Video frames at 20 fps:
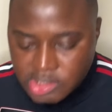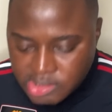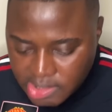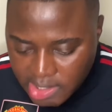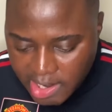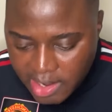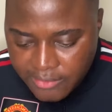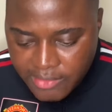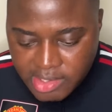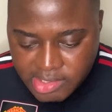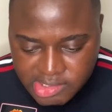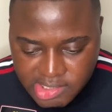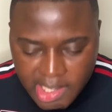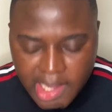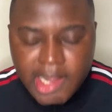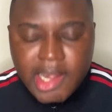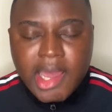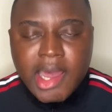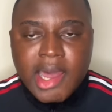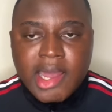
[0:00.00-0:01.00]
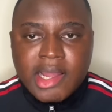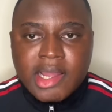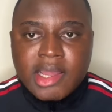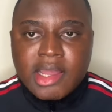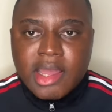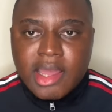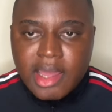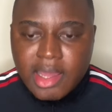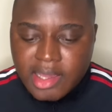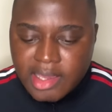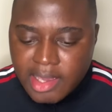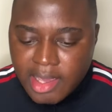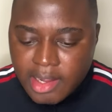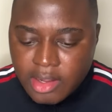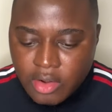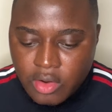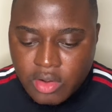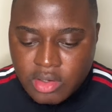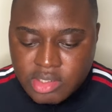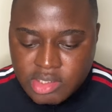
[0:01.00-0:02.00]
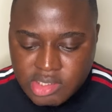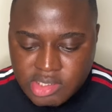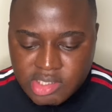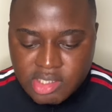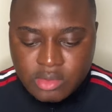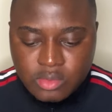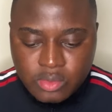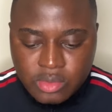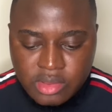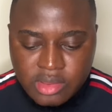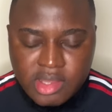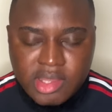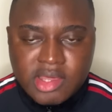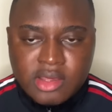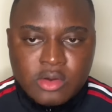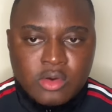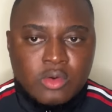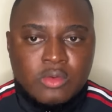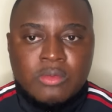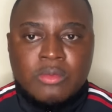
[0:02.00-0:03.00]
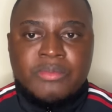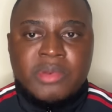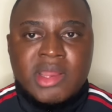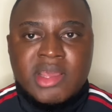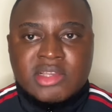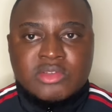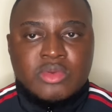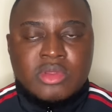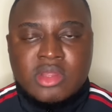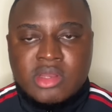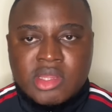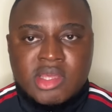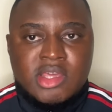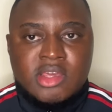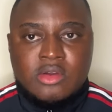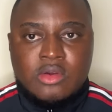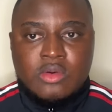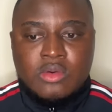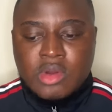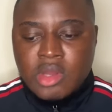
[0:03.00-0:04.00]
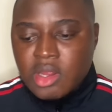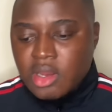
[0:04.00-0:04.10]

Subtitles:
Eric Ten Hag cannot deal with ego, players with an ego.